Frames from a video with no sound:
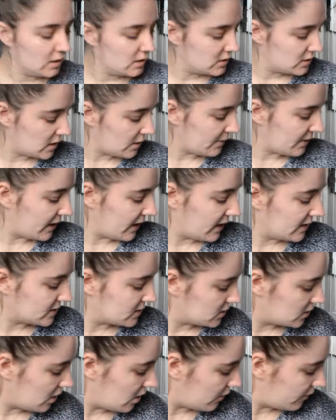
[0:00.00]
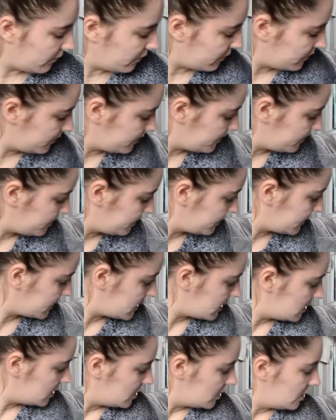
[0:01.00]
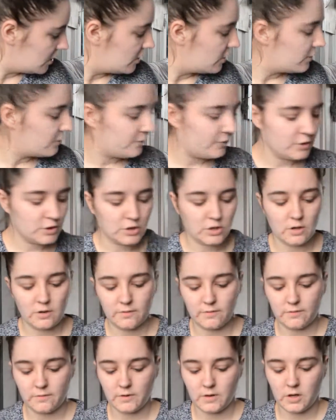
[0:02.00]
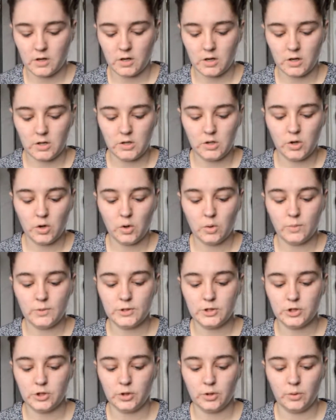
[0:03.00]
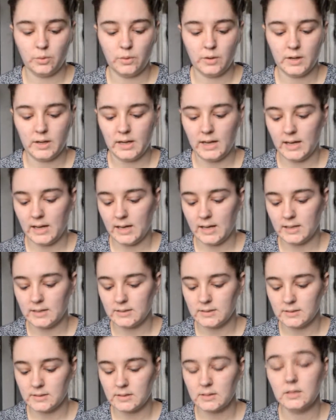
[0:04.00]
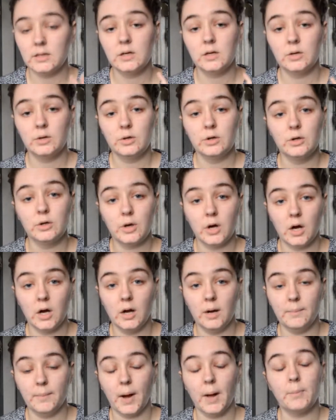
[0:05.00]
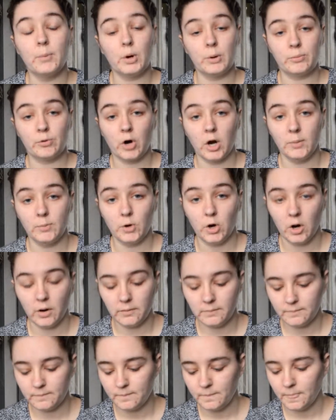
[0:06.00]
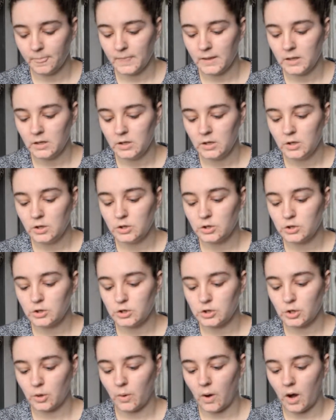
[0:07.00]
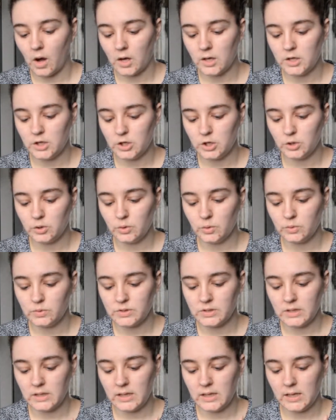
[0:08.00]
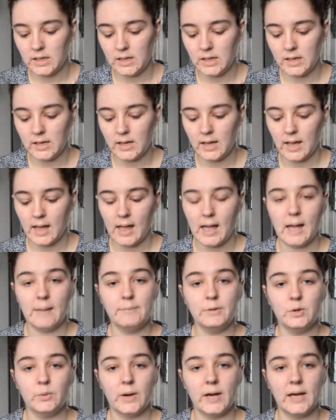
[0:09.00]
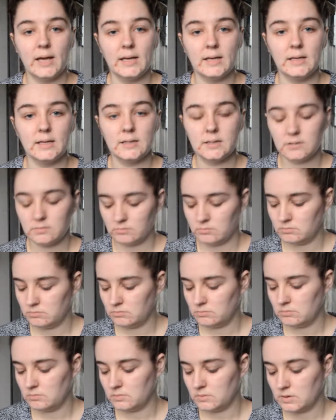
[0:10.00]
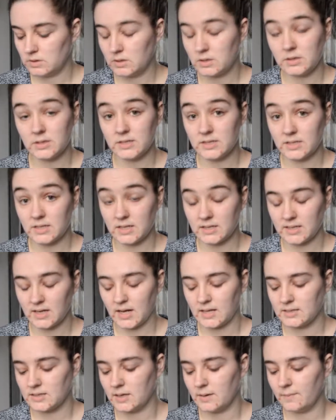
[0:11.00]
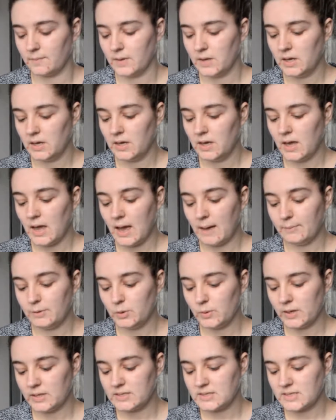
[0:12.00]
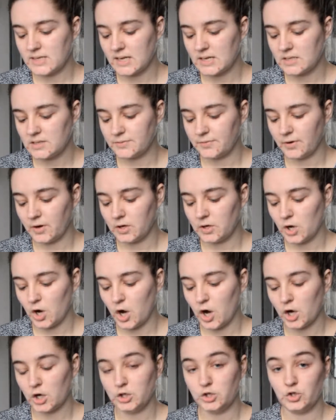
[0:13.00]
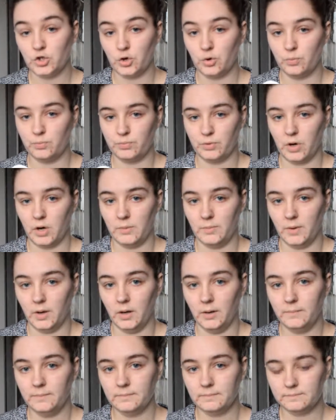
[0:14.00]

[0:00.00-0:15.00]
take my glasses off. First off, I always do is I put a primer on. So I use the MUA, this is because I can't see, MUA Skin Define Hydro Primer.